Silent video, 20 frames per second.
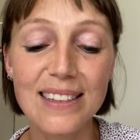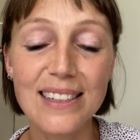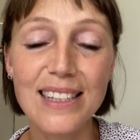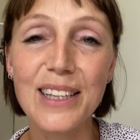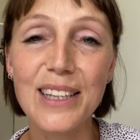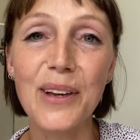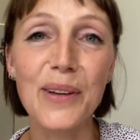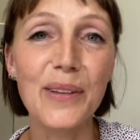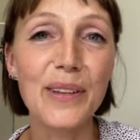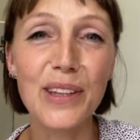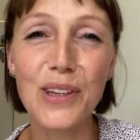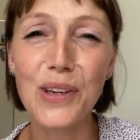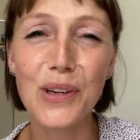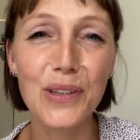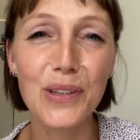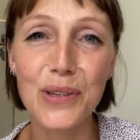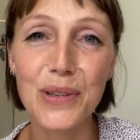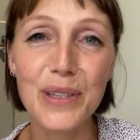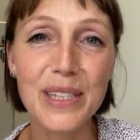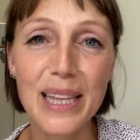you
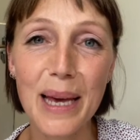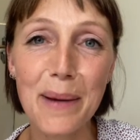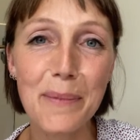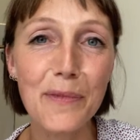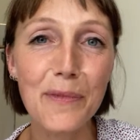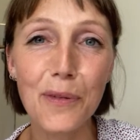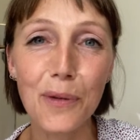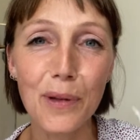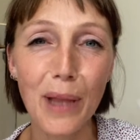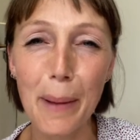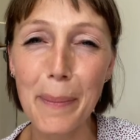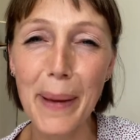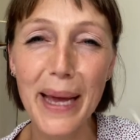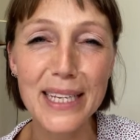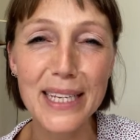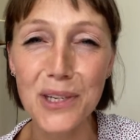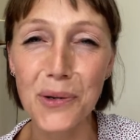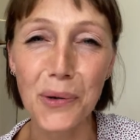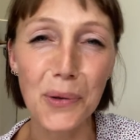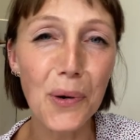can use them for like
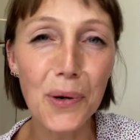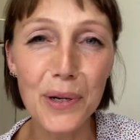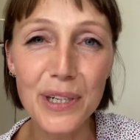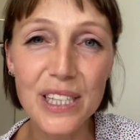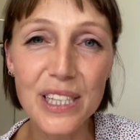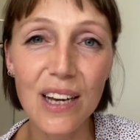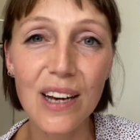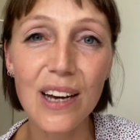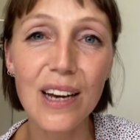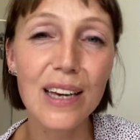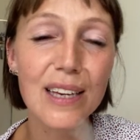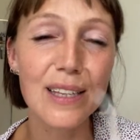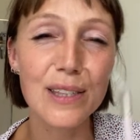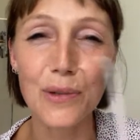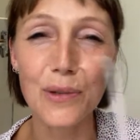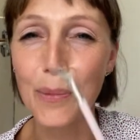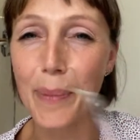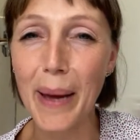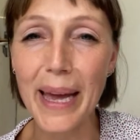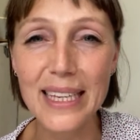painting on oxides
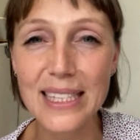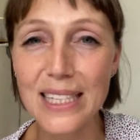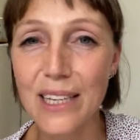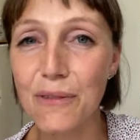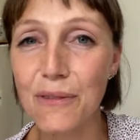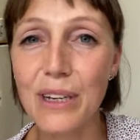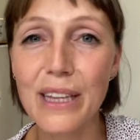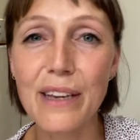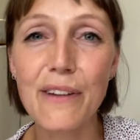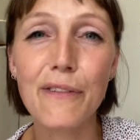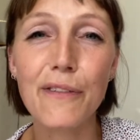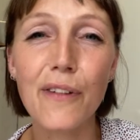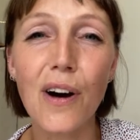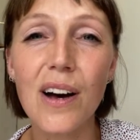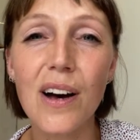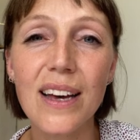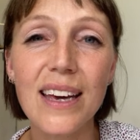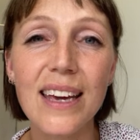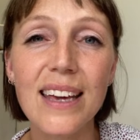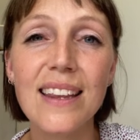or painting really
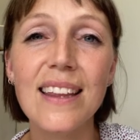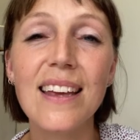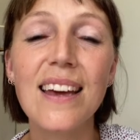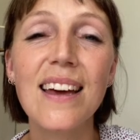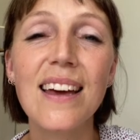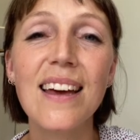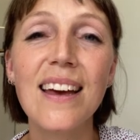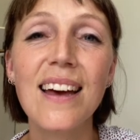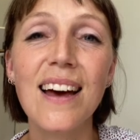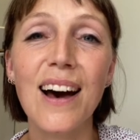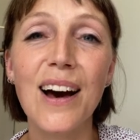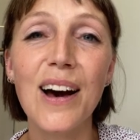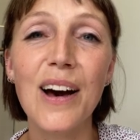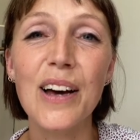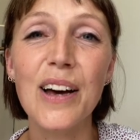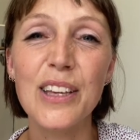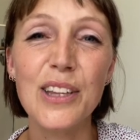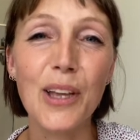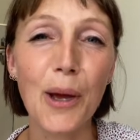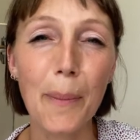fine
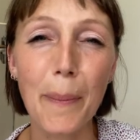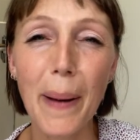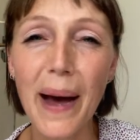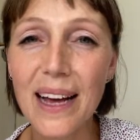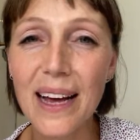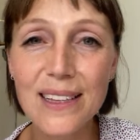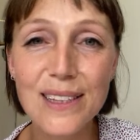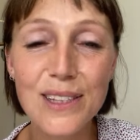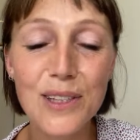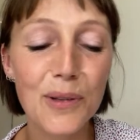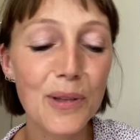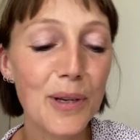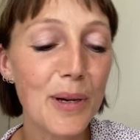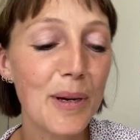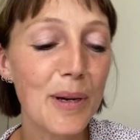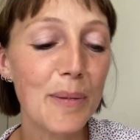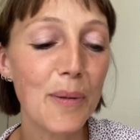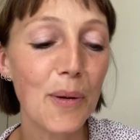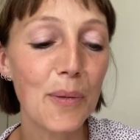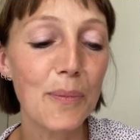patterns
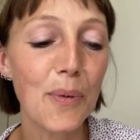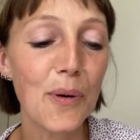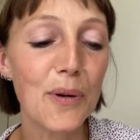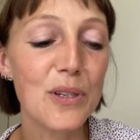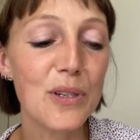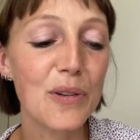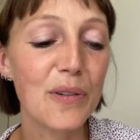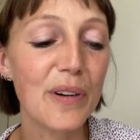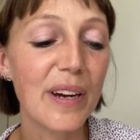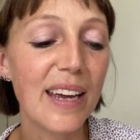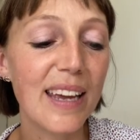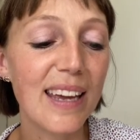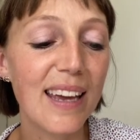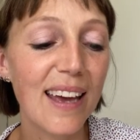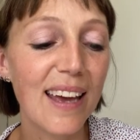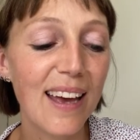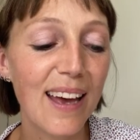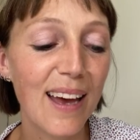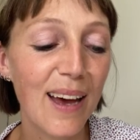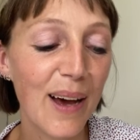on pottery.
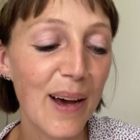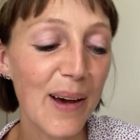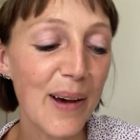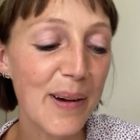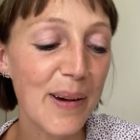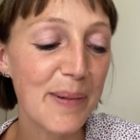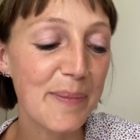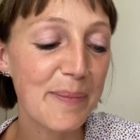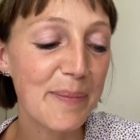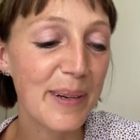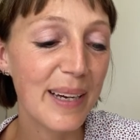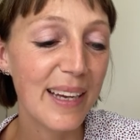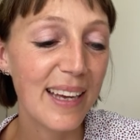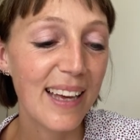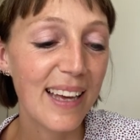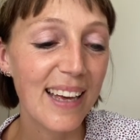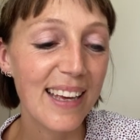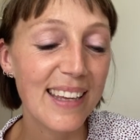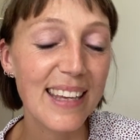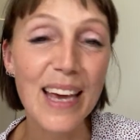And
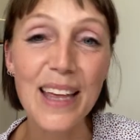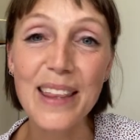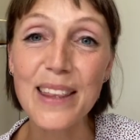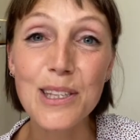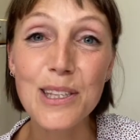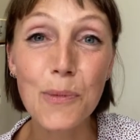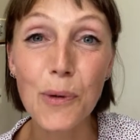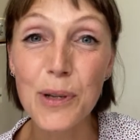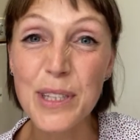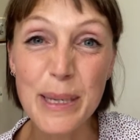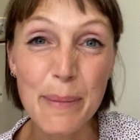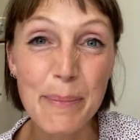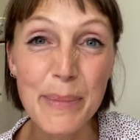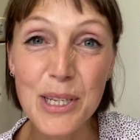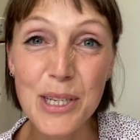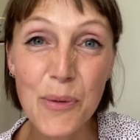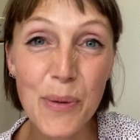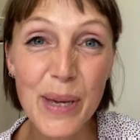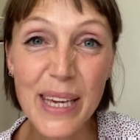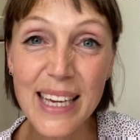there's ones in
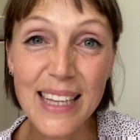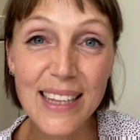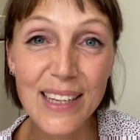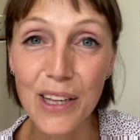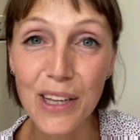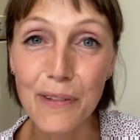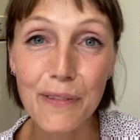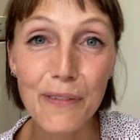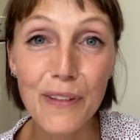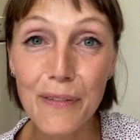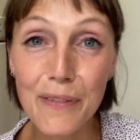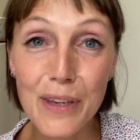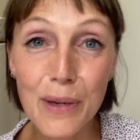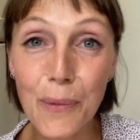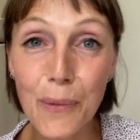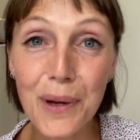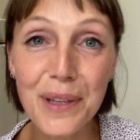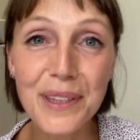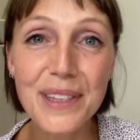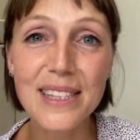between, kind of fluffy
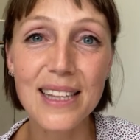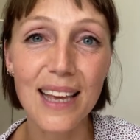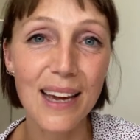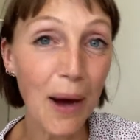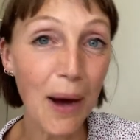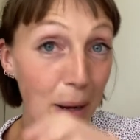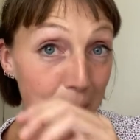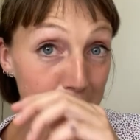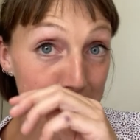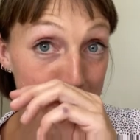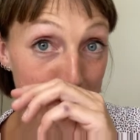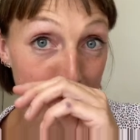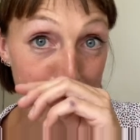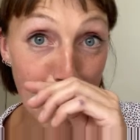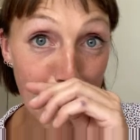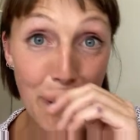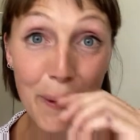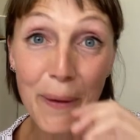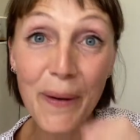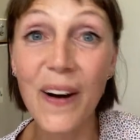ones like
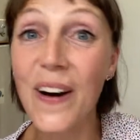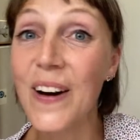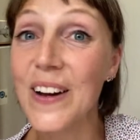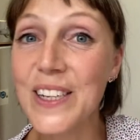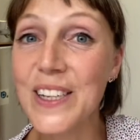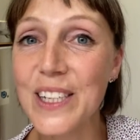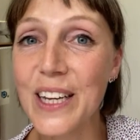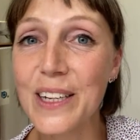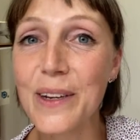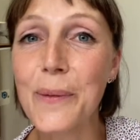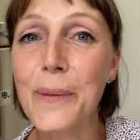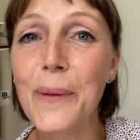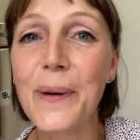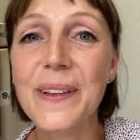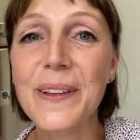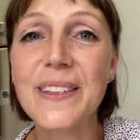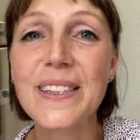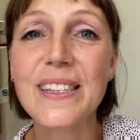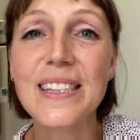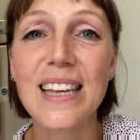eyeshadow
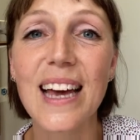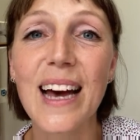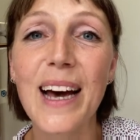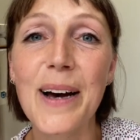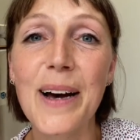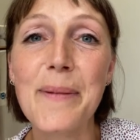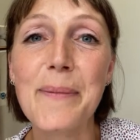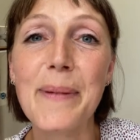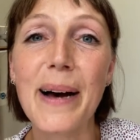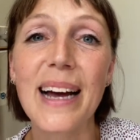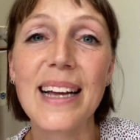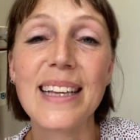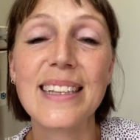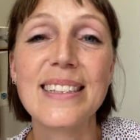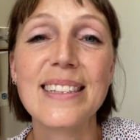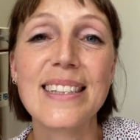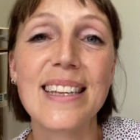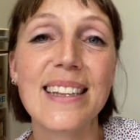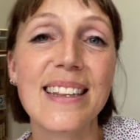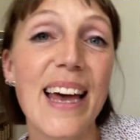ones,
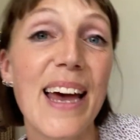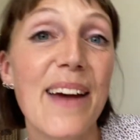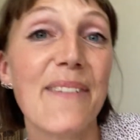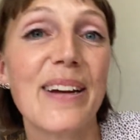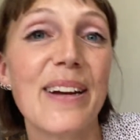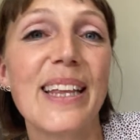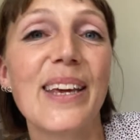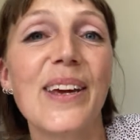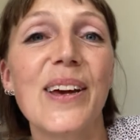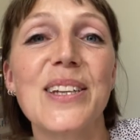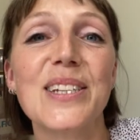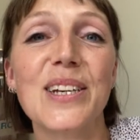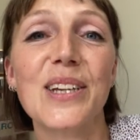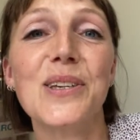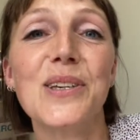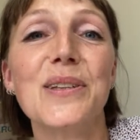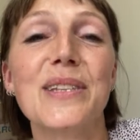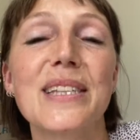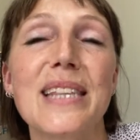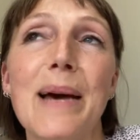and they're really good. I
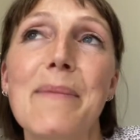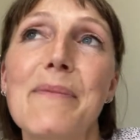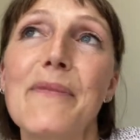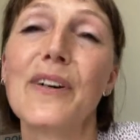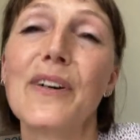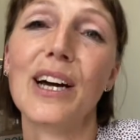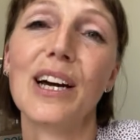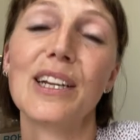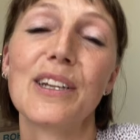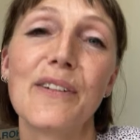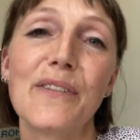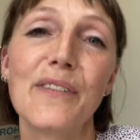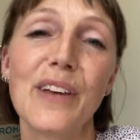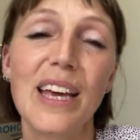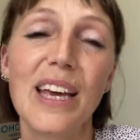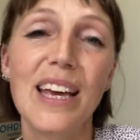use them for kind of